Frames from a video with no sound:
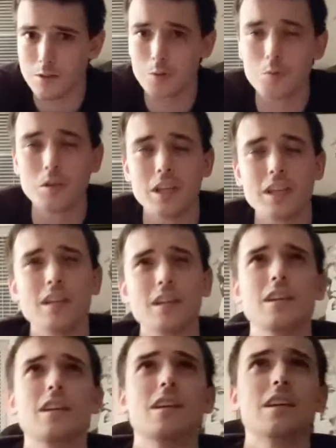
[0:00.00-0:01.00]
also like
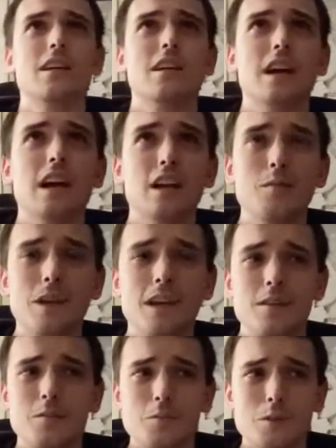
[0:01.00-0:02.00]
Iron
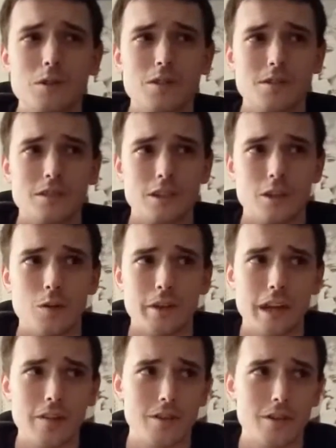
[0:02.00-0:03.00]
Man was
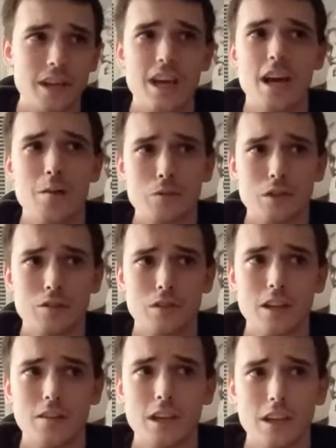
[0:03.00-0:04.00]
going after Cap to
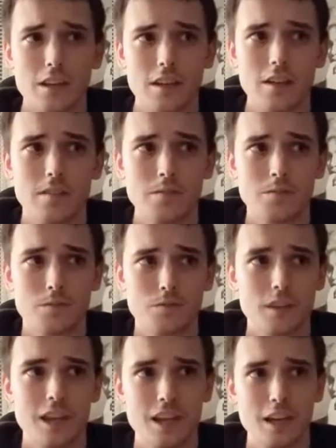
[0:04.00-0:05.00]
try to like
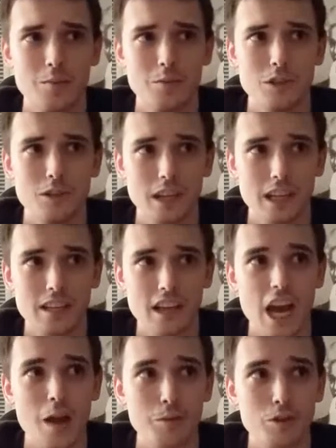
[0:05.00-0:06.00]
get him, like
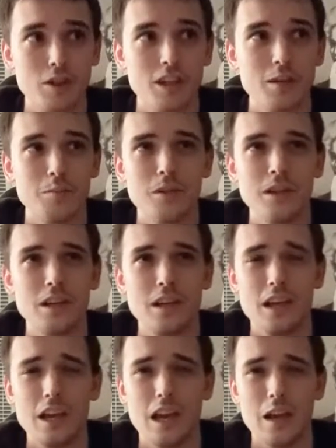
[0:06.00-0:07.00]
capture him,
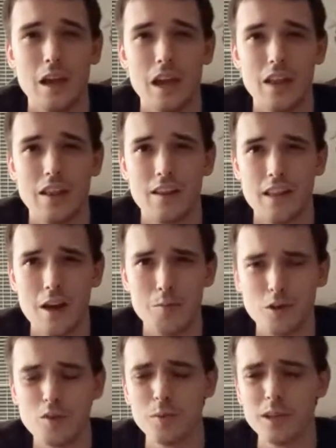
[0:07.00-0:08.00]
and in
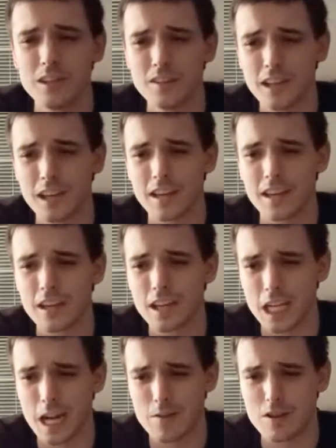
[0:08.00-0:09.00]
that moment, like
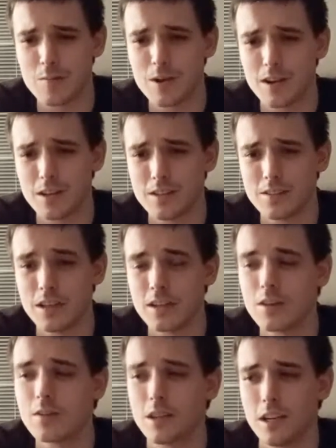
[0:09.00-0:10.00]
Captain America is
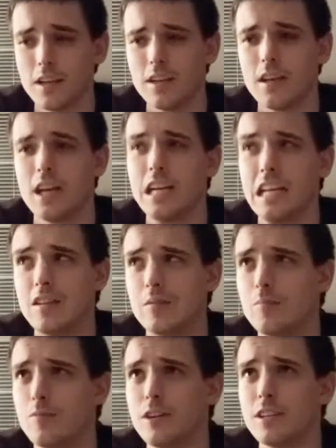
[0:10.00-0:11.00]
like, okay, I need to
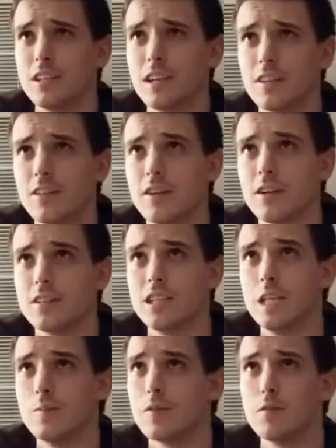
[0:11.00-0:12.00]
bring together a
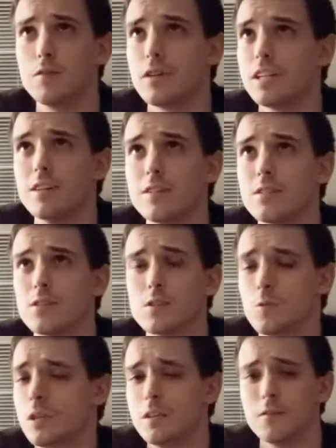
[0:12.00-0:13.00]
team of fighters
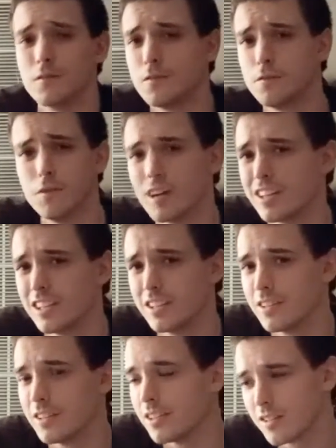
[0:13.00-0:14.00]
so we can fight.
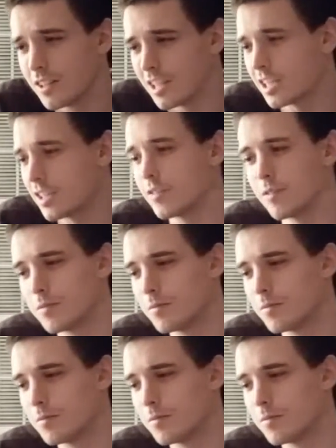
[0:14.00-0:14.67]
Like,